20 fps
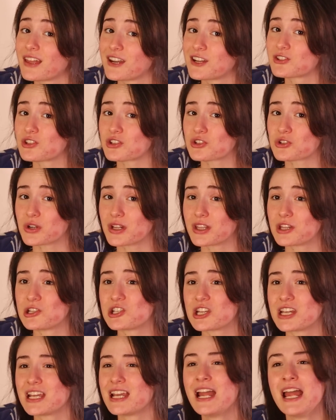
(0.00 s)
that it's a
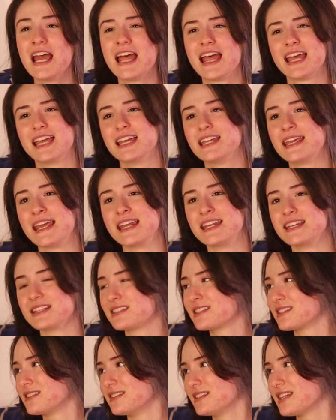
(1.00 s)
trilogy, it
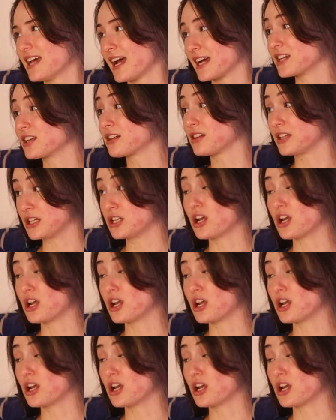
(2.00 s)
is technically